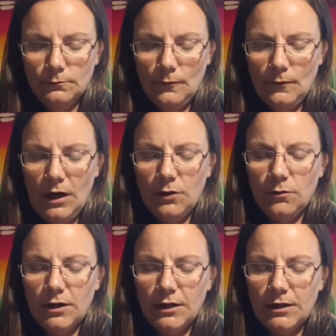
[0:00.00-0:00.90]
I don't
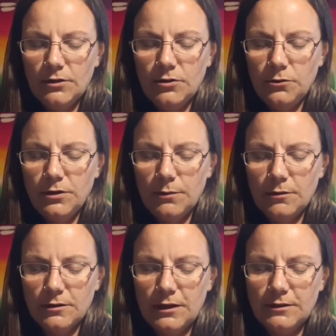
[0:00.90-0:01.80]
want to get in too deep because
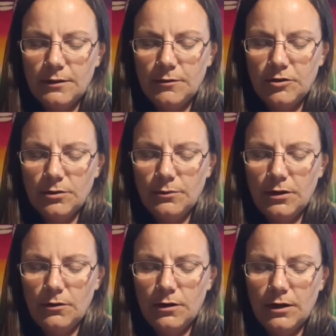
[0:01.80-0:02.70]
last time they shut me
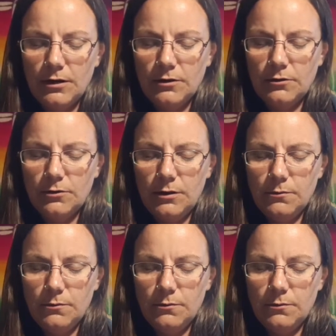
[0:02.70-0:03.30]
down, I got in too deep.